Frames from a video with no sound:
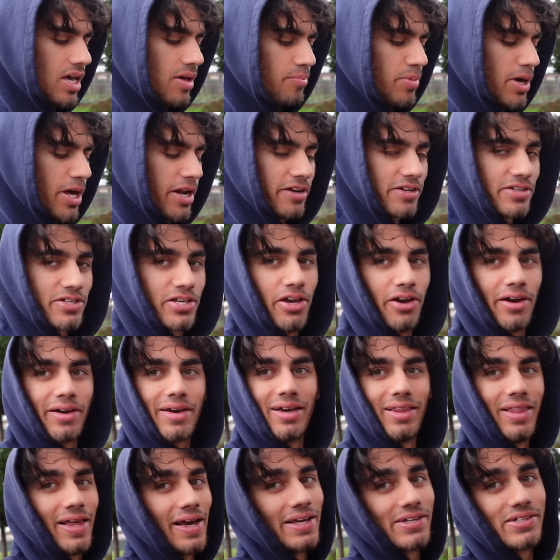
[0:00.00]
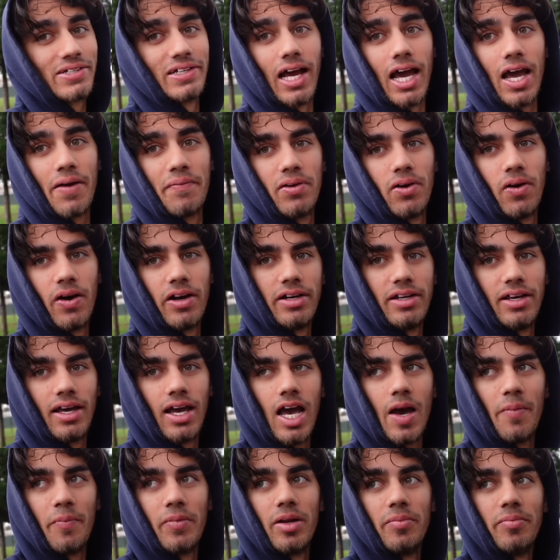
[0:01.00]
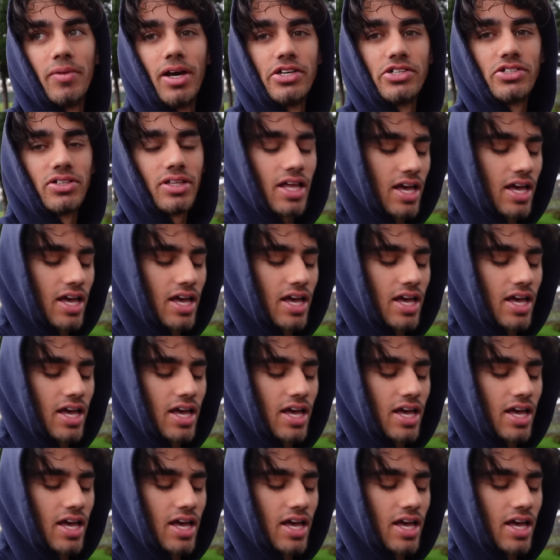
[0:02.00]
Better circulation, I have no idea how I'm gonna measure